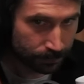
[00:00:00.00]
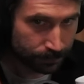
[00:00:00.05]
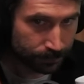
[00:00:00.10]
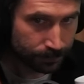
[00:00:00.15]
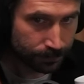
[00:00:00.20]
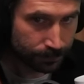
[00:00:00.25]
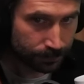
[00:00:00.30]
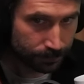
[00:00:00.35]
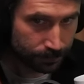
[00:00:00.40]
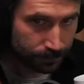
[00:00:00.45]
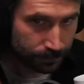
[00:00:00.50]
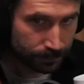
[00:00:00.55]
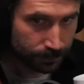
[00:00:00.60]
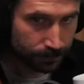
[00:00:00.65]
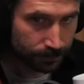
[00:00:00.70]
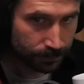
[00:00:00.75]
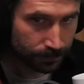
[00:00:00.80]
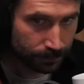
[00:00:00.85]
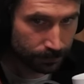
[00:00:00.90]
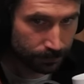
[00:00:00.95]

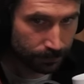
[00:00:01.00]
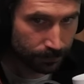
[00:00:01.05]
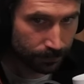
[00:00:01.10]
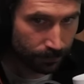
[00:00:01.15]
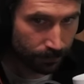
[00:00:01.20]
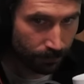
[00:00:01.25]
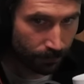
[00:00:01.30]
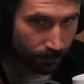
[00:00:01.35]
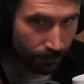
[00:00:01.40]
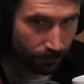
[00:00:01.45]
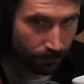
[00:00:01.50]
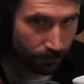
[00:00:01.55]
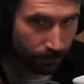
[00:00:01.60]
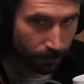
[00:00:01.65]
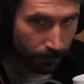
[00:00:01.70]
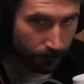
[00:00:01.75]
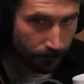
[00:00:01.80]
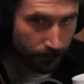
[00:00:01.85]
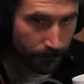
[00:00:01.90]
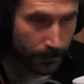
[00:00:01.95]

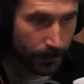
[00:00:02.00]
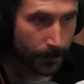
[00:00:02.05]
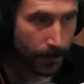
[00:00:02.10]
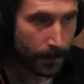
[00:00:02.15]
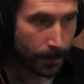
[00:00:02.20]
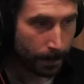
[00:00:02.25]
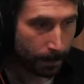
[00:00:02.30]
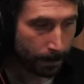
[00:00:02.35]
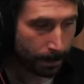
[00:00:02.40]
(silent)